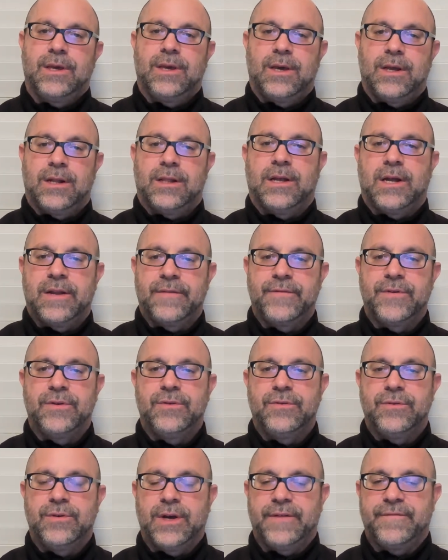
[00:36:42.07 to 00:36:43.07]
a lot of you
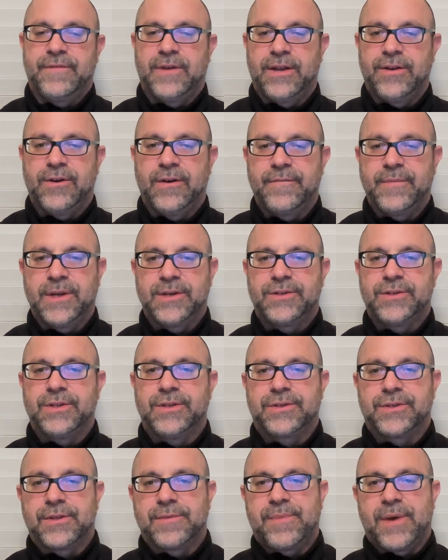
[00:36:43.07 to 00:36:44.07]
who I know I've mentioned
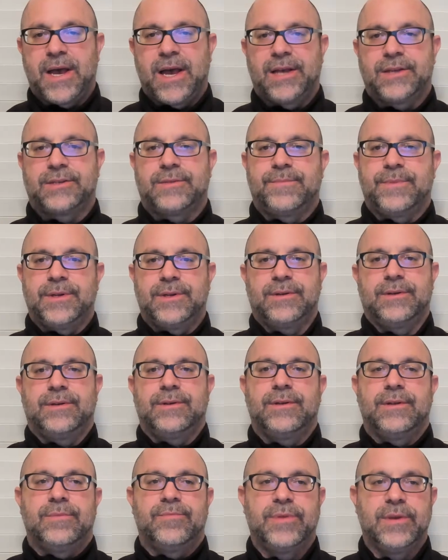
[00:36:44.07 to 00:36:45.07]
this in the past,
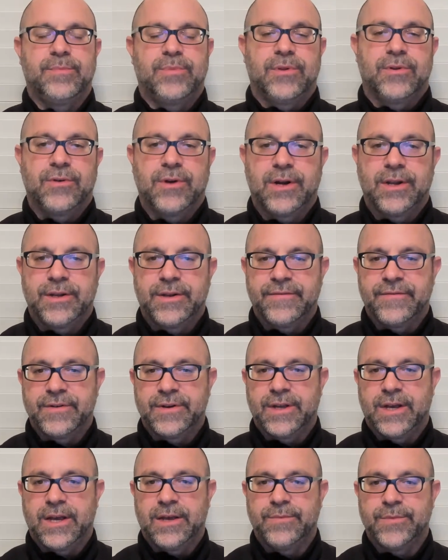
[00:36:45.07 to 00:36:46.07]
and people are on at different
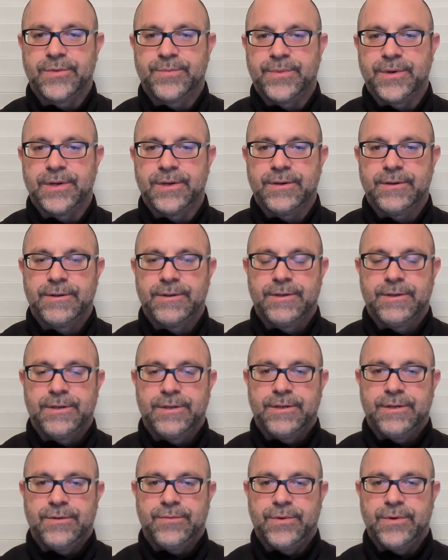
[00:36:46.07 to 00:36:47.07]
times, but
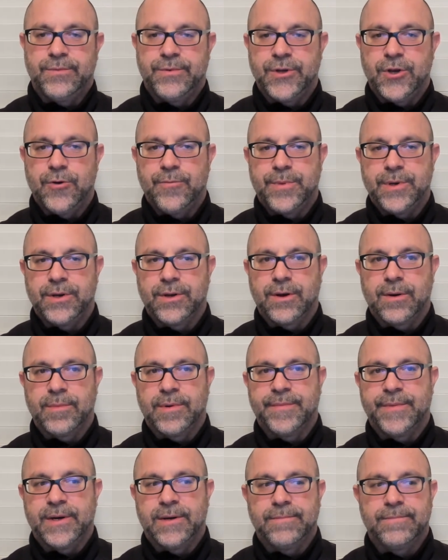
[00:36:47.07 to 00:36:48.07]
when we opened Dharma
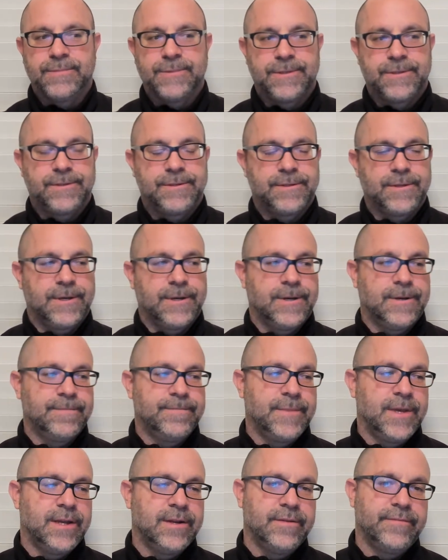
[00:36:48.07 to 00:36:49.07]
Bums,
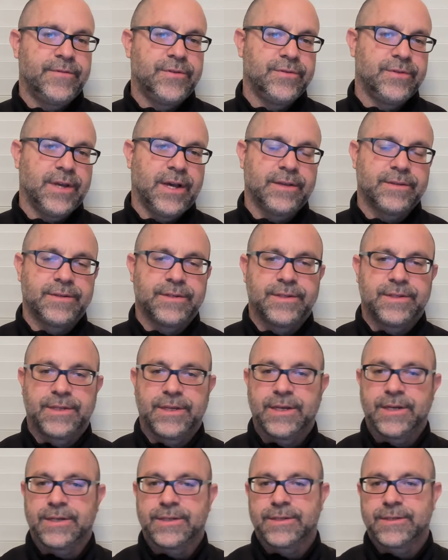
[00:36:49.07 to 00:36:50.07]
end of
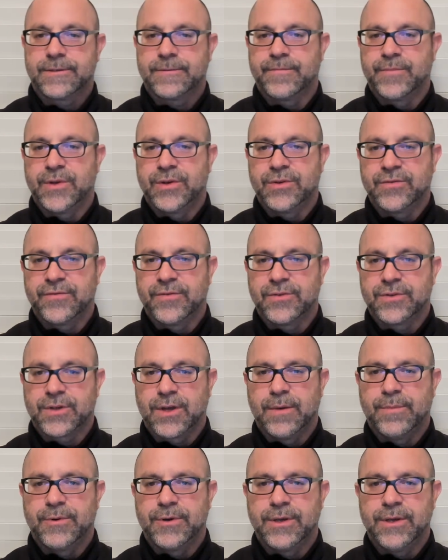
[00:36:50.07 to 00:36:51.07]
2006, in those first
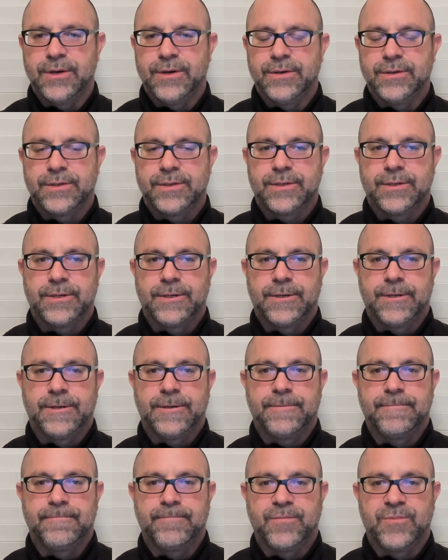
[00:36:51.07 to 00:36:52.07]
couple of years,
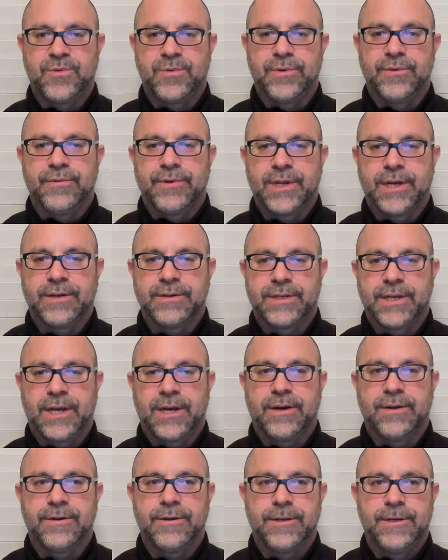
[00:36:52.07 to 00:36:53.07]
when we were
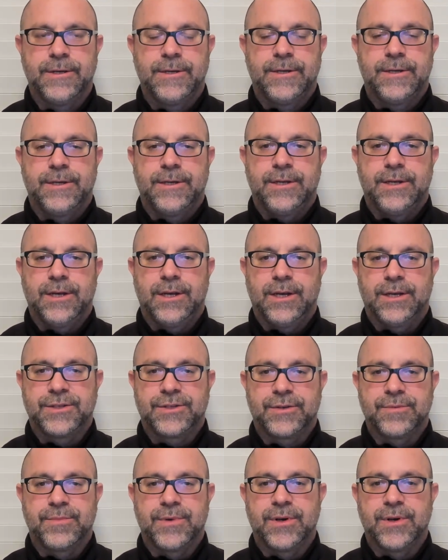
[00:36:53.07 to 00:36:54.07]
downtown,
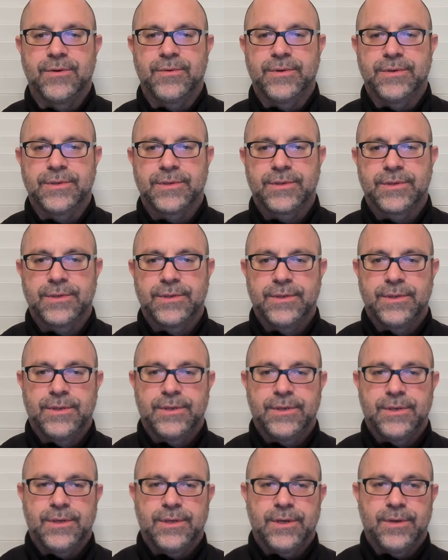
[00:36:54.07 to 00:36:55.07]
Samir was
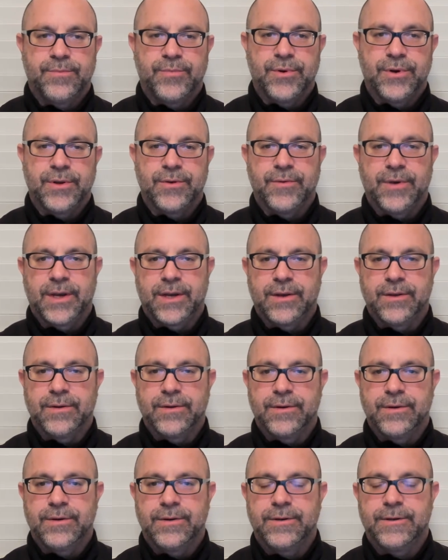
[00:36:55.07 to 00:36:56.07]
pretty
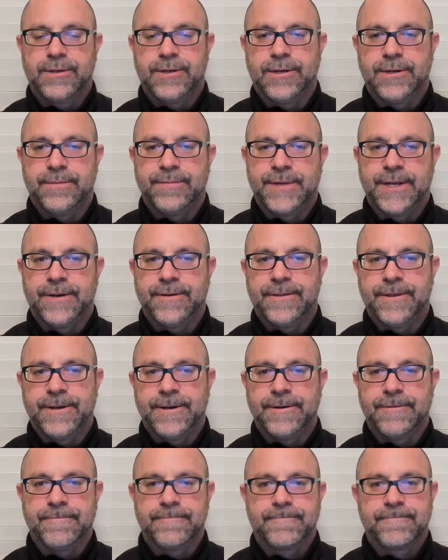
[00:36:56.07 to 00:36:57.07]
regular down
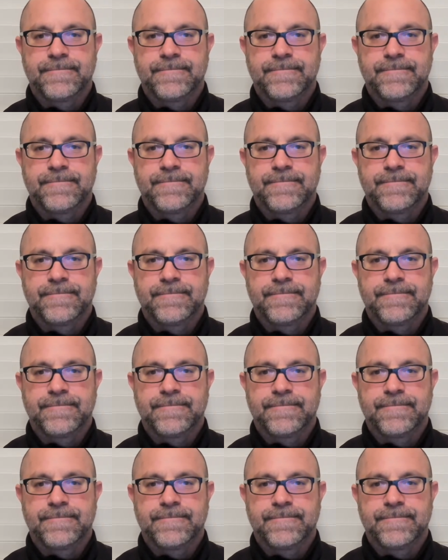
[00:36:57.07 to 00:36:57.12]
there.